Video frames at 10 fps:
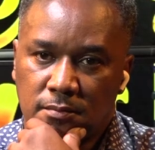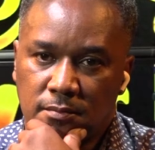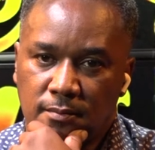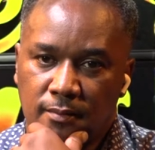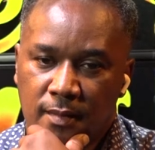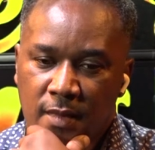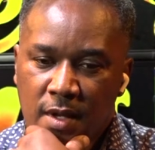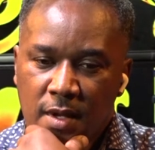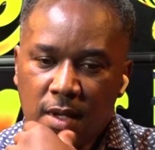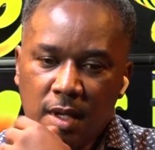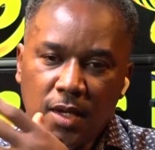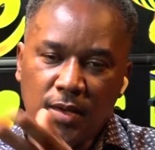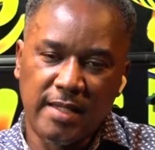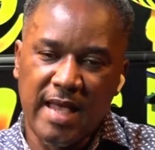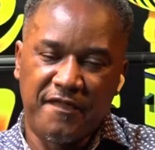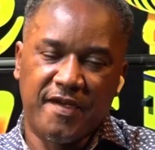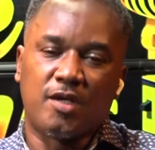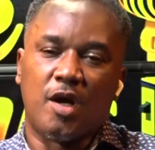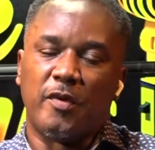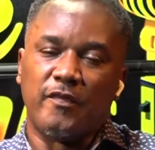You know, the
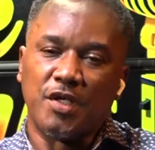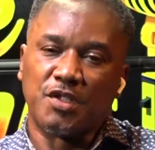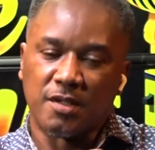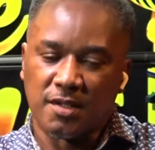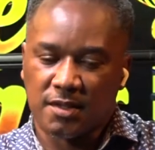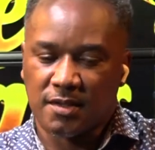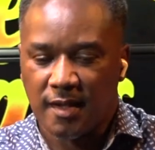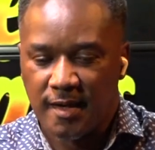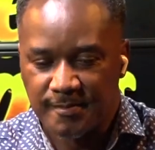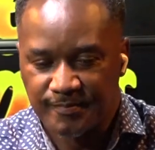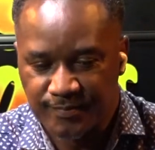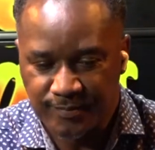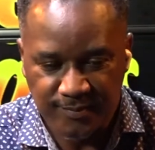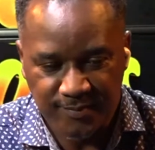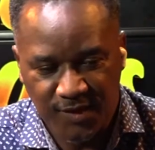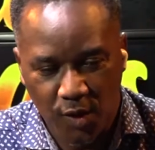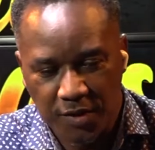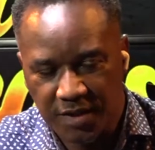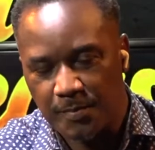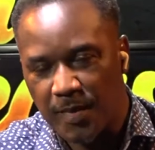Africa Cup of Nations,
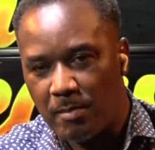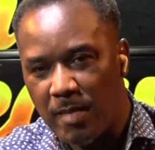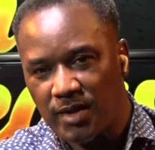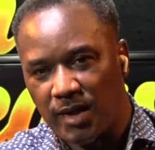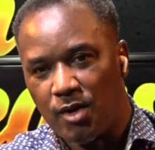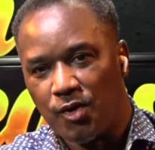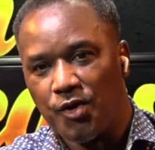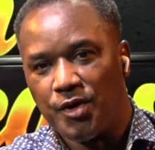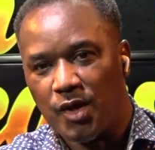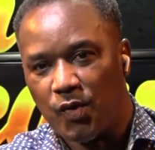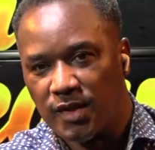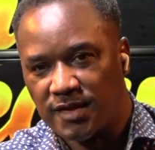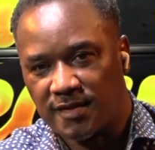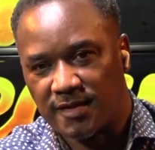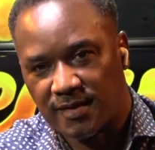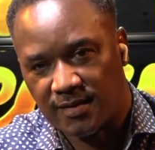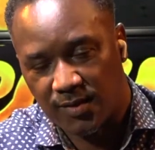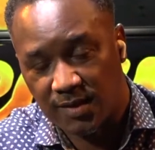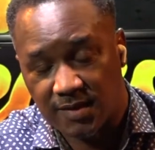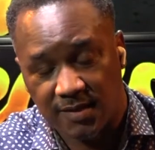goalkeeper Maduka Okoye
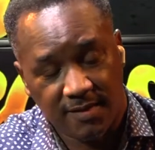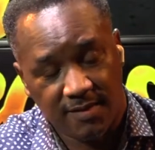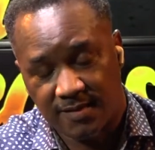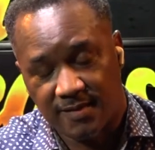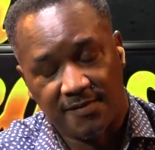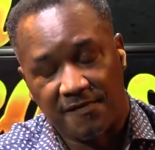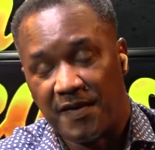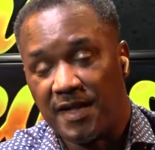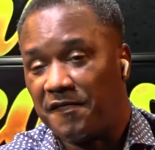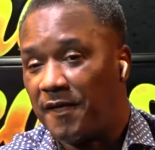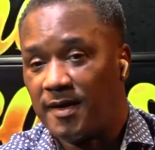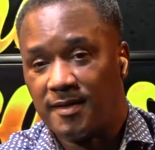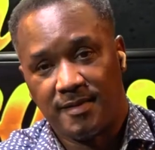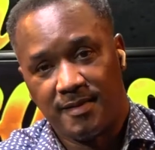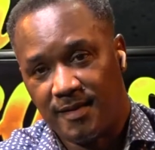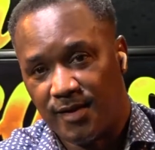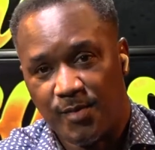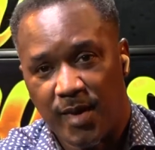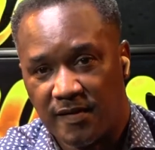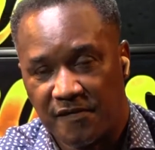was vilified, you know,
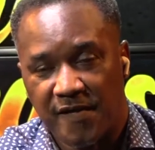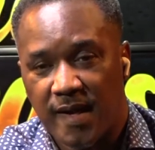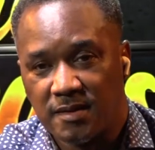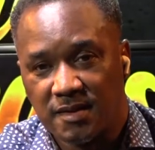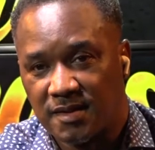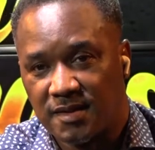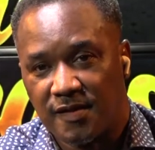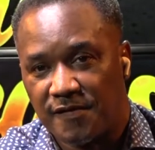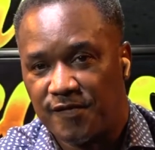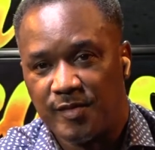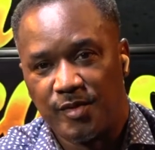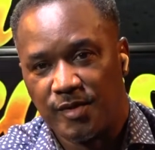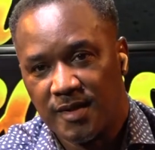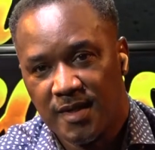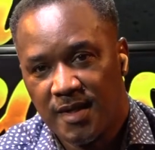by the fans of football